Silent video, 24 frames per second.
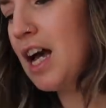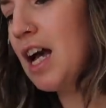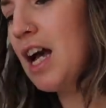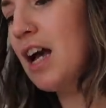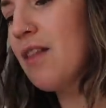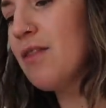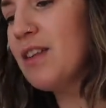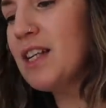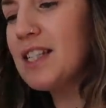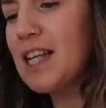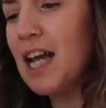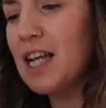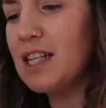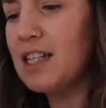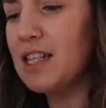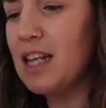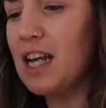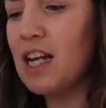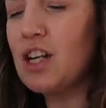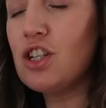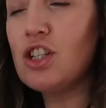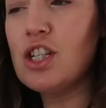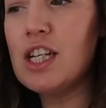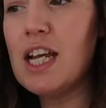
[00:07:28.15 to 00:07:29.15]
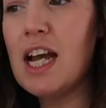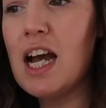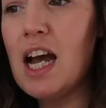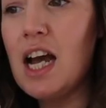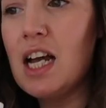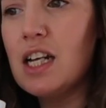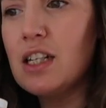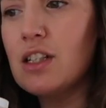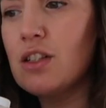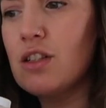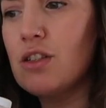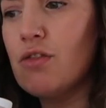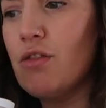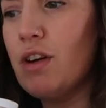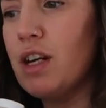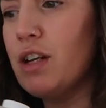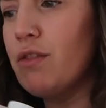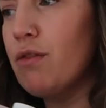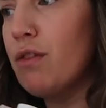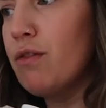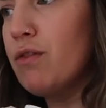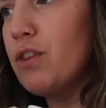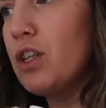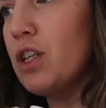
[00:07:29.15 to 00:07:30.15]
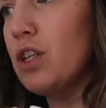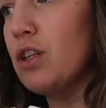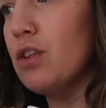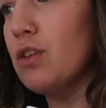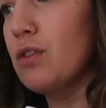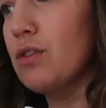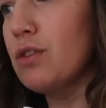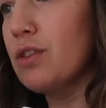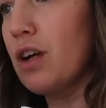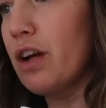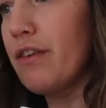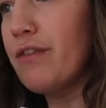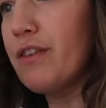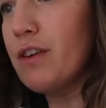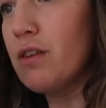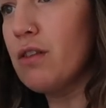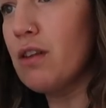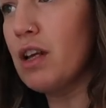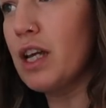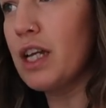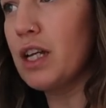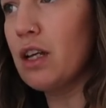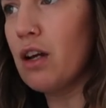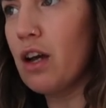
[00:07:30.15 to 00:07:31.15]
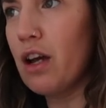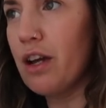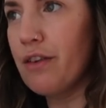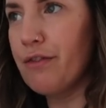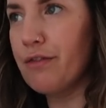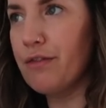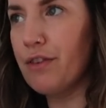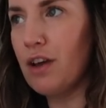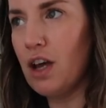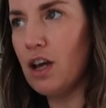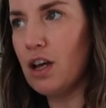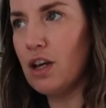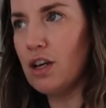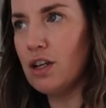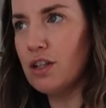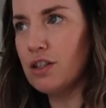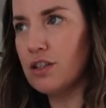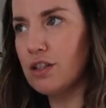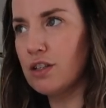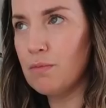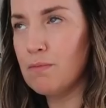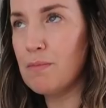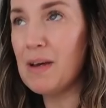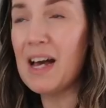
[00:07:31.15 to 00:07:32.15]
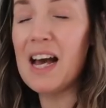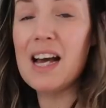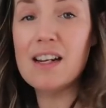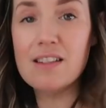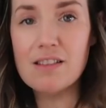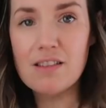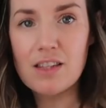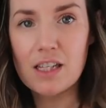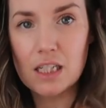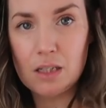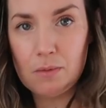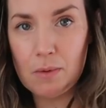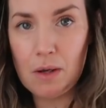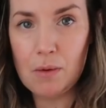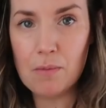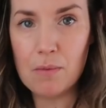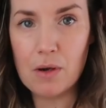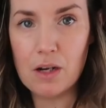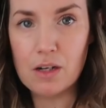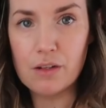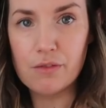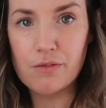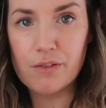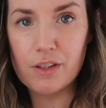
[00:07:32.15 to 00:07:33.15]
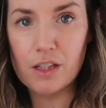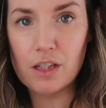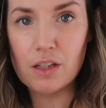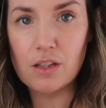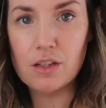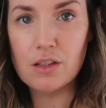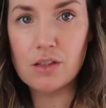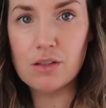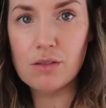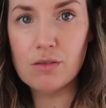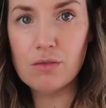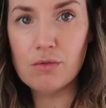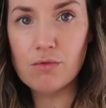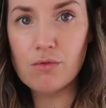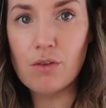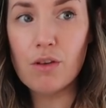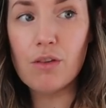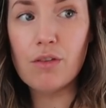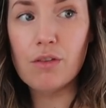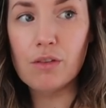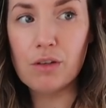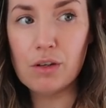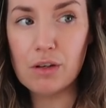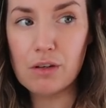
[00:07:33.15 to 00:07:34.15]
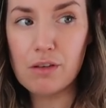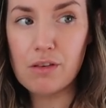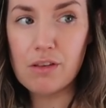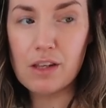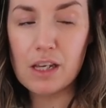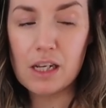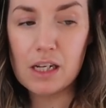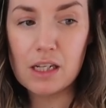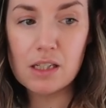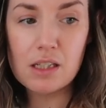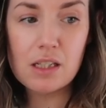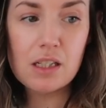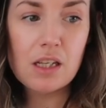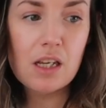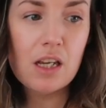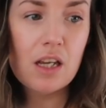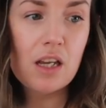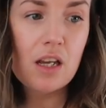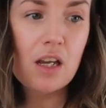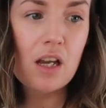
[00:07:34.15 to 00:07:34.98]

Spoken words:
And this hasn't actually had great reviews. I feel like I've heard bad things about Minor Figures rather than good things.